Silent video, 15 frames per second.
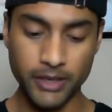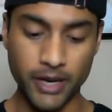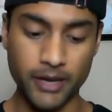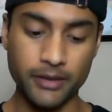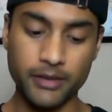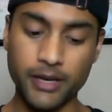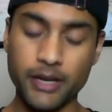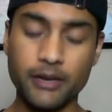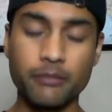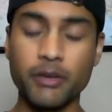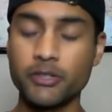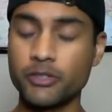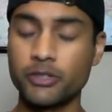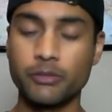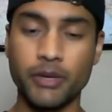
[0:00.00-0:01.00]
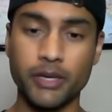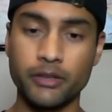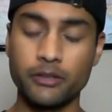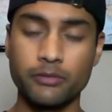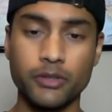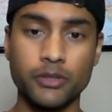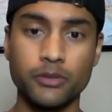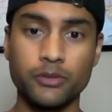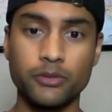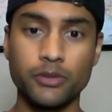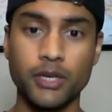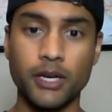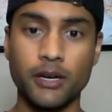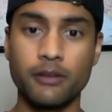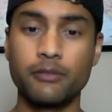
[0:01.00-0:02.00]
I kind of mentioned in my other
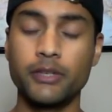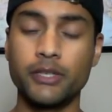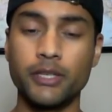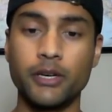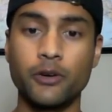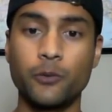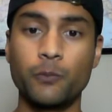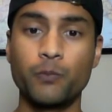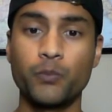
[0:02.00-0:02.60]
video